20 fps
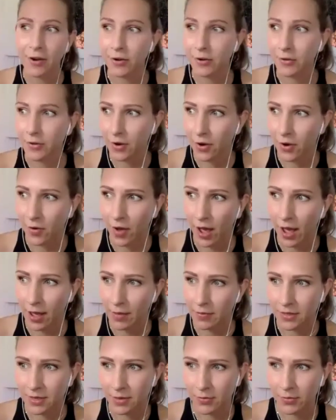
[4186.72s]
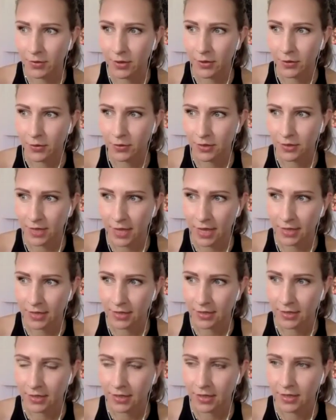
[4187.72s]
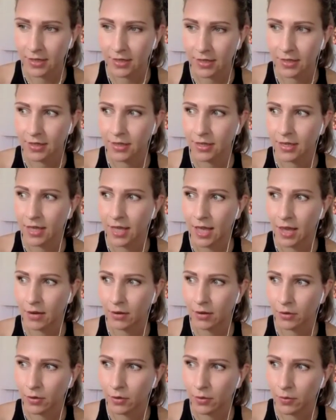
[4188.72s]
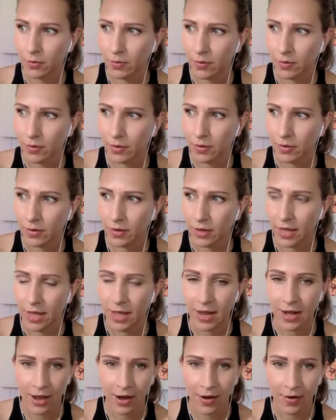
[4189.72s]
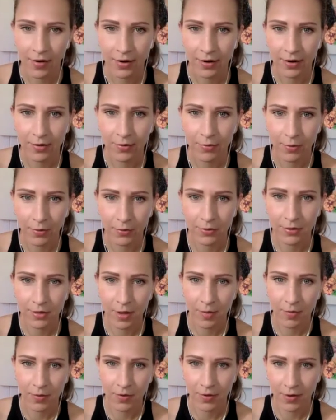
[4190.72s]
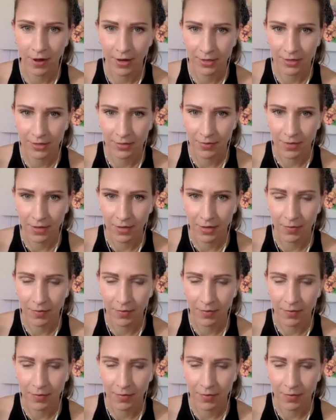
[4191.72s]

don't know. I'm someone who says cantaloupe, and Eric won't stop correcting me.